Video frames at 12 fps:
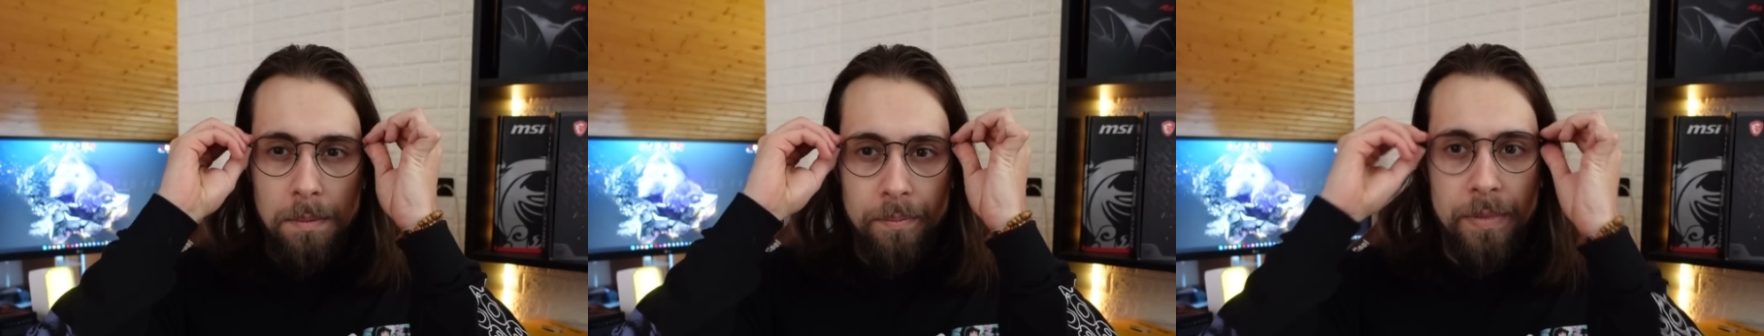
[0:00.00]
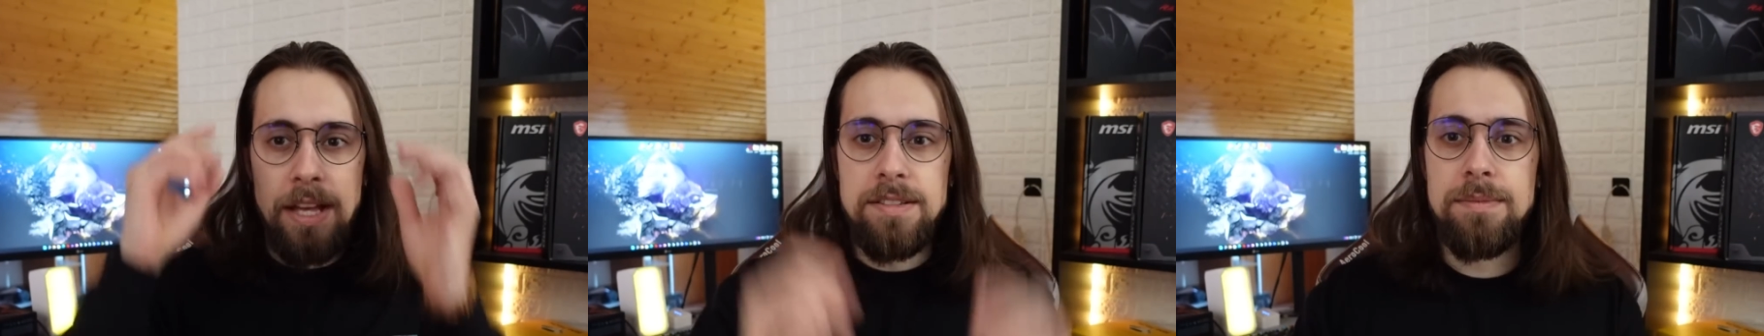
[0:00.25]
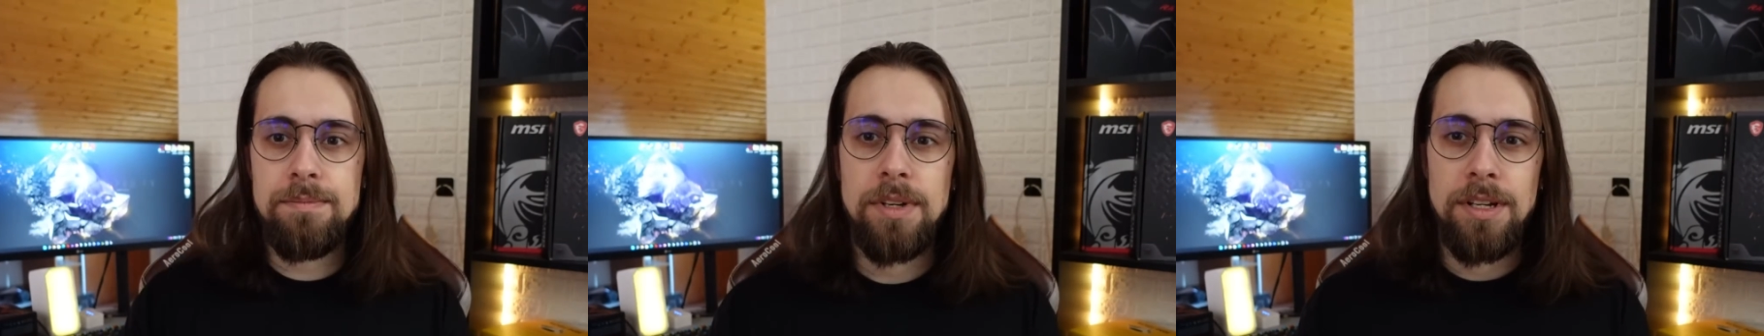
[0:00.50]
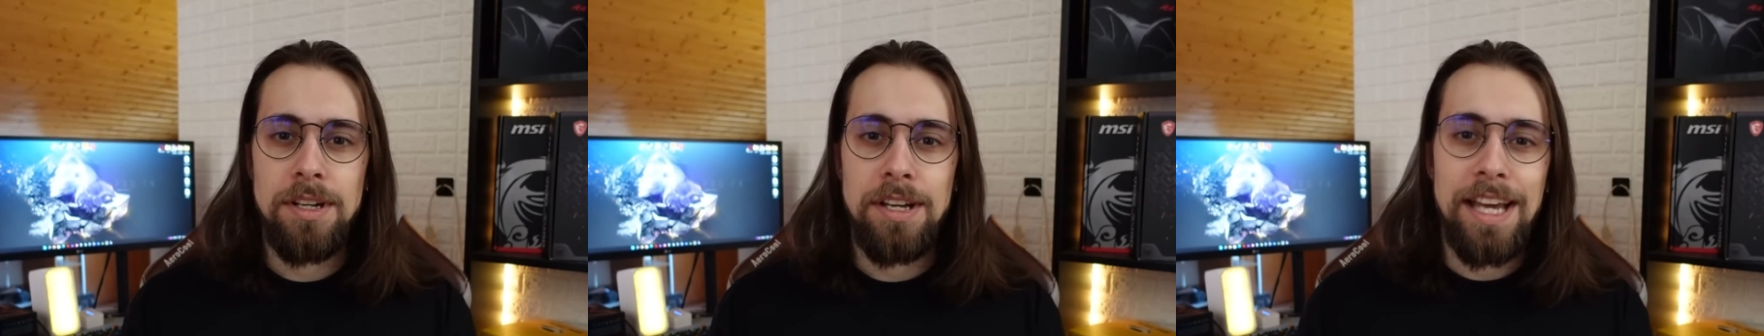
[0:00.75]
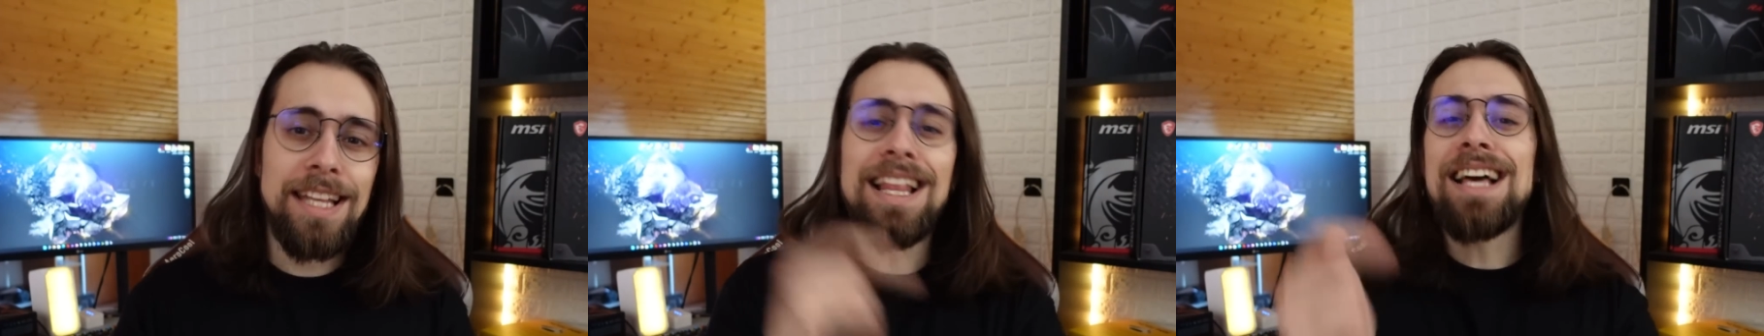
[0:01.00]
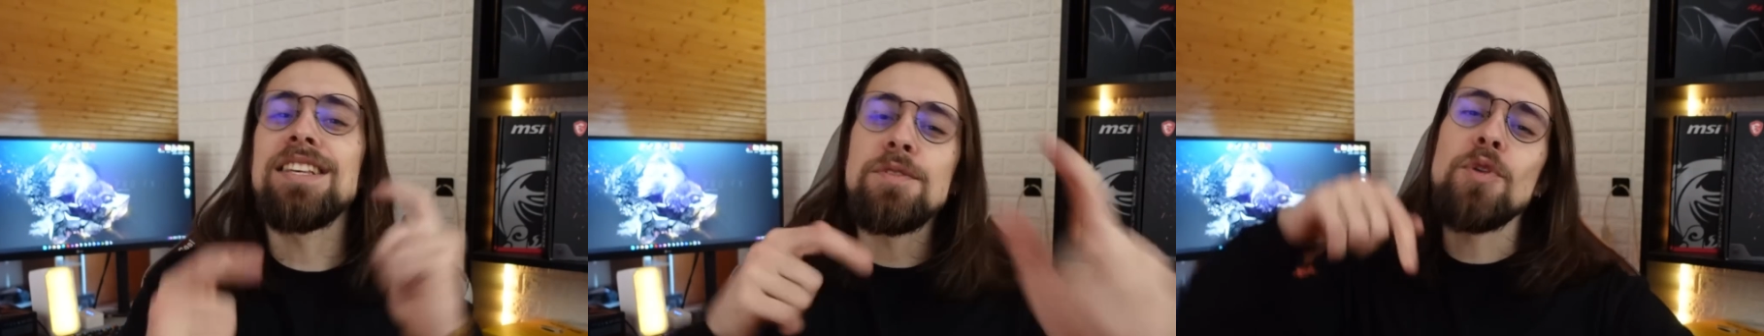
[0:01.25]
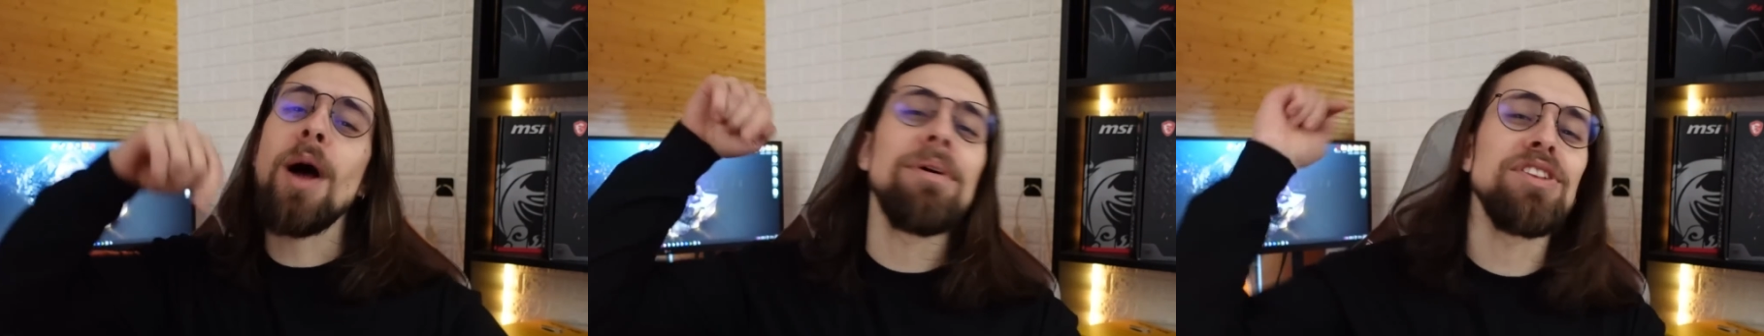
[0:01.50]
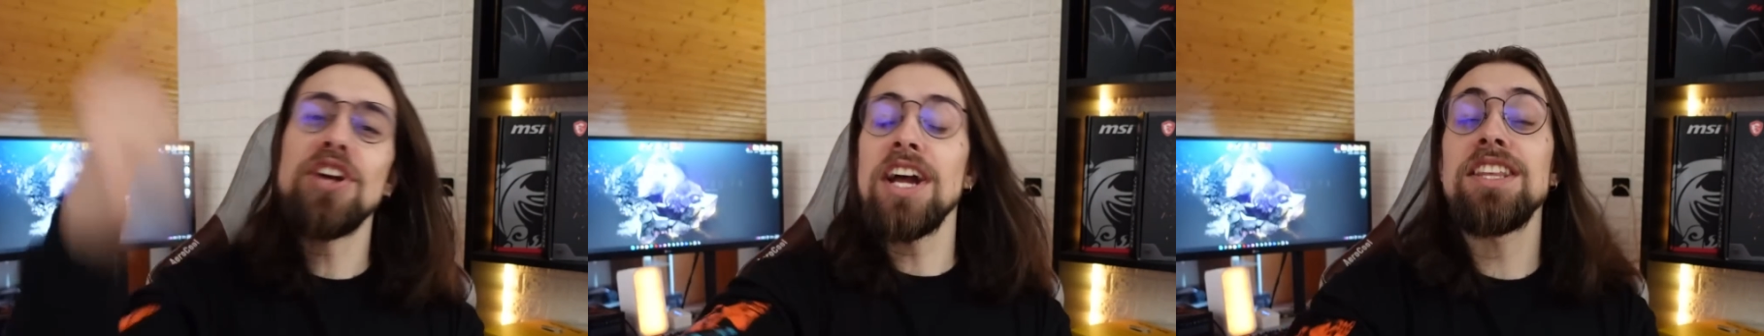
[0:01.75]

Yes. Hit like, subscribe and share